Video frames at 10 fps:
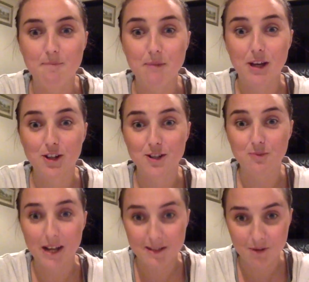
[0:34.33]
because
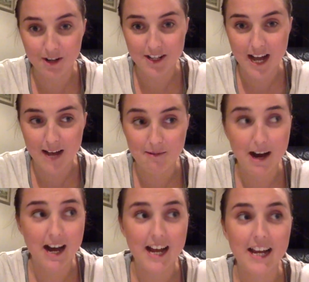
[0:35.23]
once upon a time
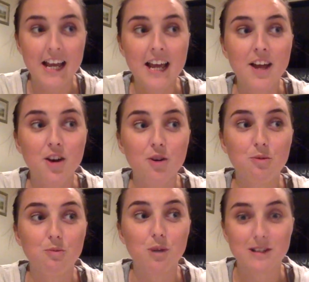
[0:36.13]
I
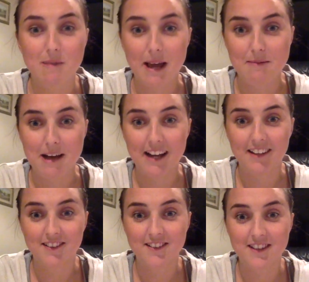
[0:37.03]
was a makeup
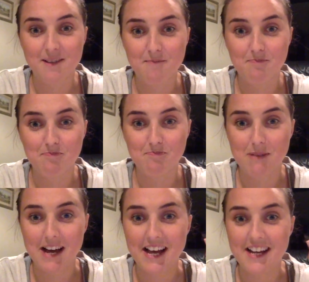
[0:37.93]
artist,
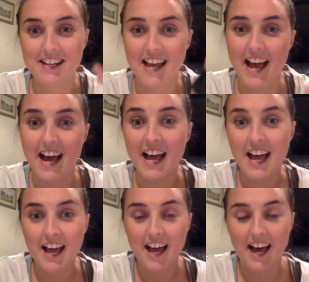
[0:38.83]
but now
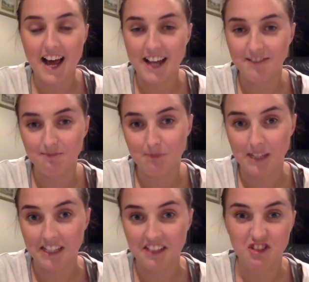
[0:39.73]
I
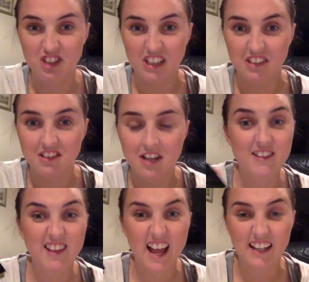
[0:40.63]
barely get dressed.
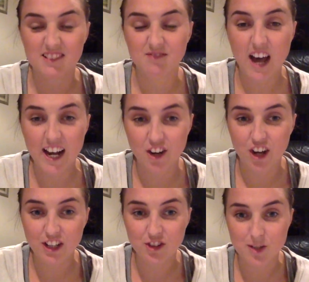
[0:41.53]
It's like, I don't
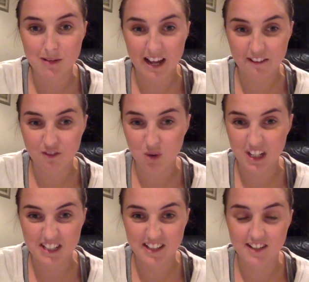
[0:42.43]
know, it used to be like
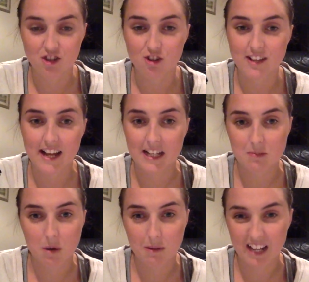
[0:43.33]
$46 something,
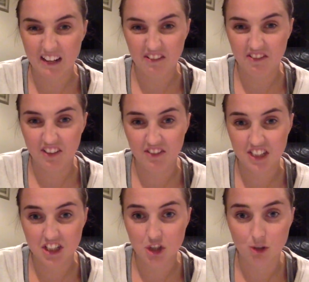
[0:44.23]
it's probably like
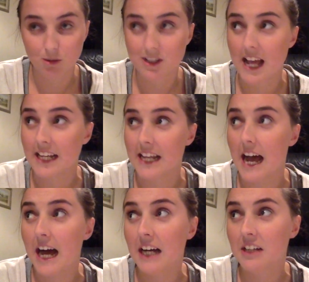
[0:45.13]
52 or something
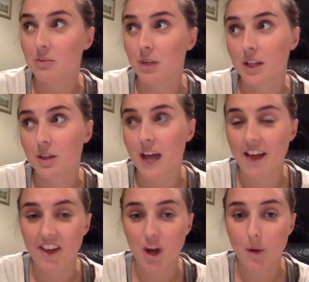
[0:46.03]
now with how
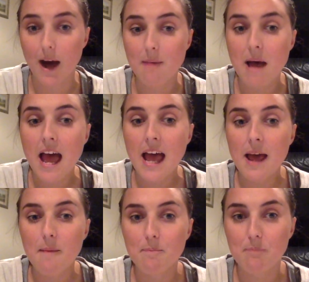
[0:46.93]
they go up,
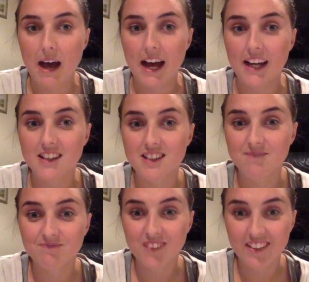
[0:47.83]
but
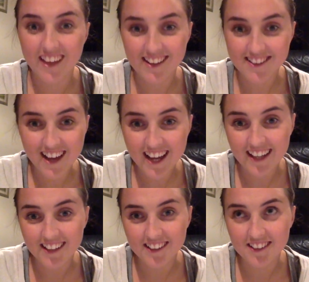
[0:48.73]
that's like